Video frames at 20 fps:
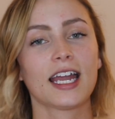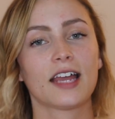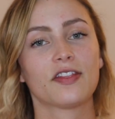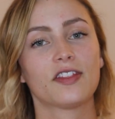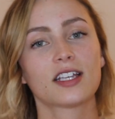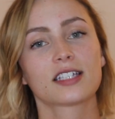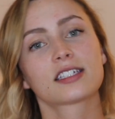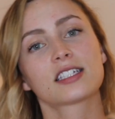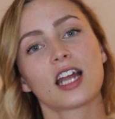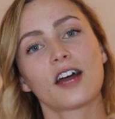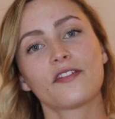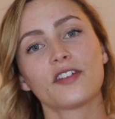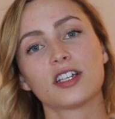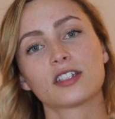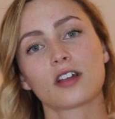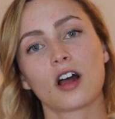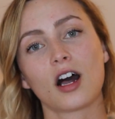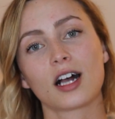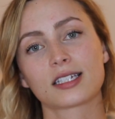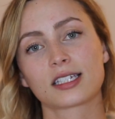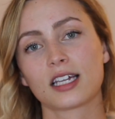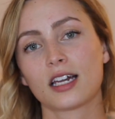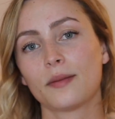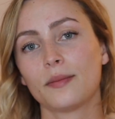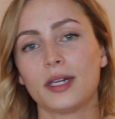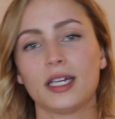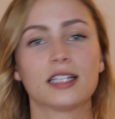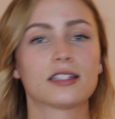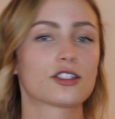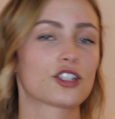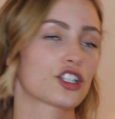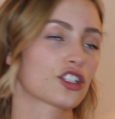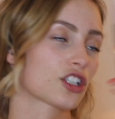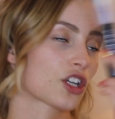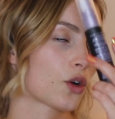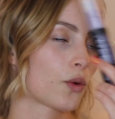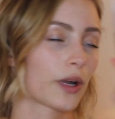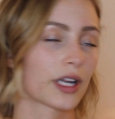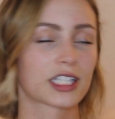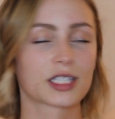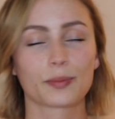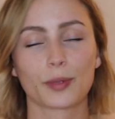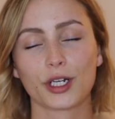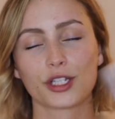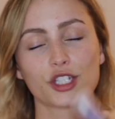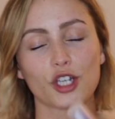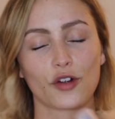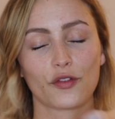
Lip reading: This stuff is awesome. It's just a quick spritz